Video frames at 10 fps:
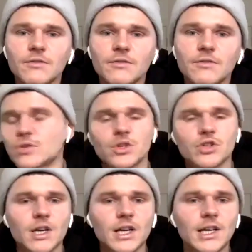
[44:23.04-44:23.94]
has moved
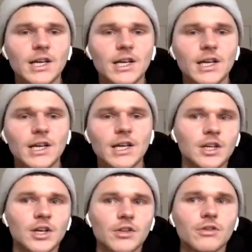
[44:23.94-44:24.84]
to Australia.
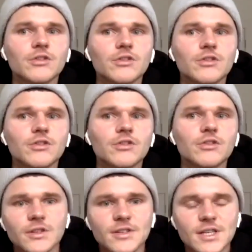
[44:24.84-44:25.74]
Yeah. The 2
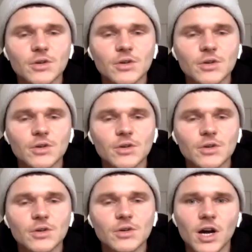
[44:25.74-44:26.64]
of you could still
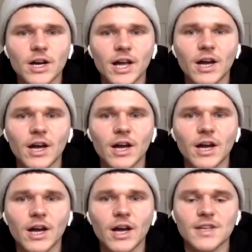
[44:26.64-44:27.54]
get the same
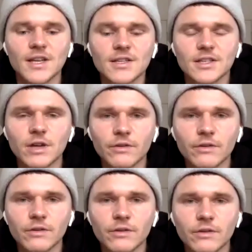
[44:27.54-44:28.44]
workout sent to
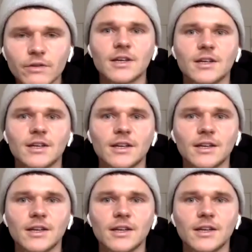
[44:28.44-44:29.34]
you every day,
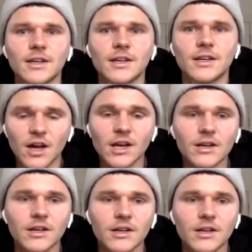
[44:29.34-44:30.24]
get it
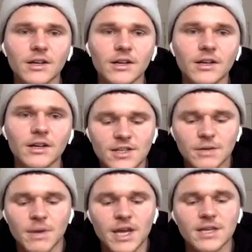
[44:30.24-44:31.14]
done,
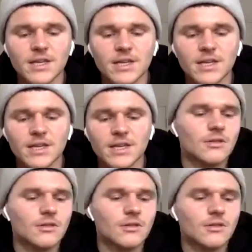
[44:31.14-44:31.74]
text your mate,